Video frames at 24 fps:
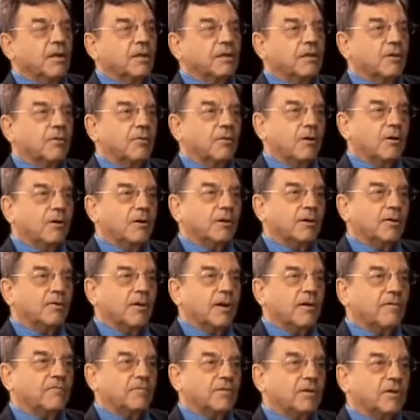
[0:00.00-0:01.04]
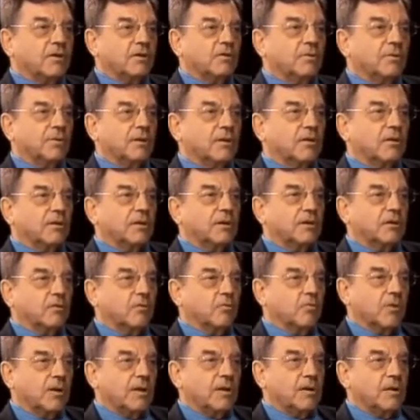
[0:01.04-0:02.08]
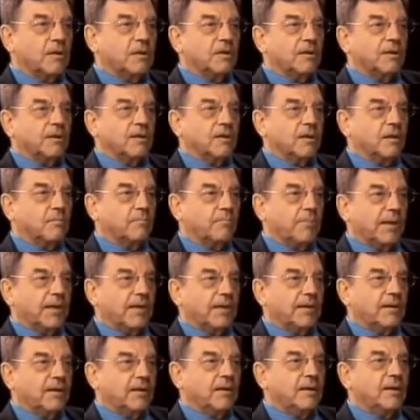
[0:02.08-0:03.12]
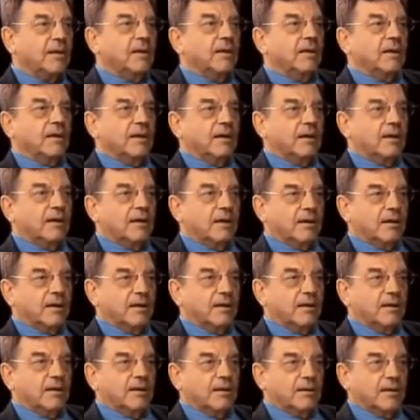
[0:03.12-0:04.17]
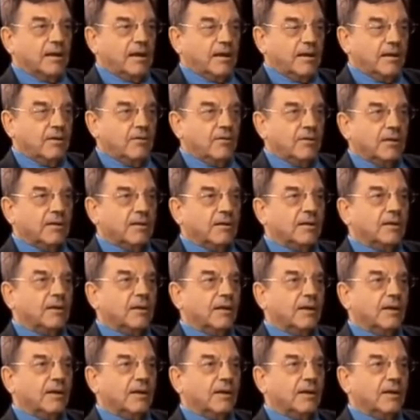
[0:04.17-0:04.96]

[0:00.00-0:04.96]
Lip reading: So all you have to do is look at Greece and Spain and Ireland,